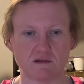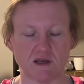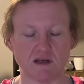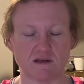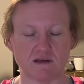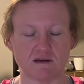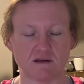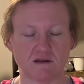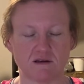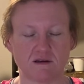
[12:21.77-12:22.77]
Like to
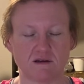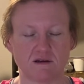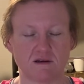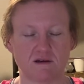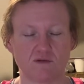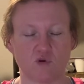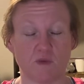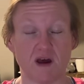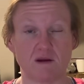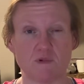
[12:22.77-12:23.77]

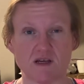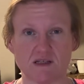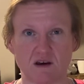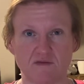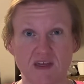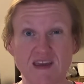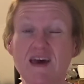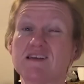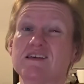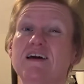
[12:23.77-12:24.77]
remind myself that yes,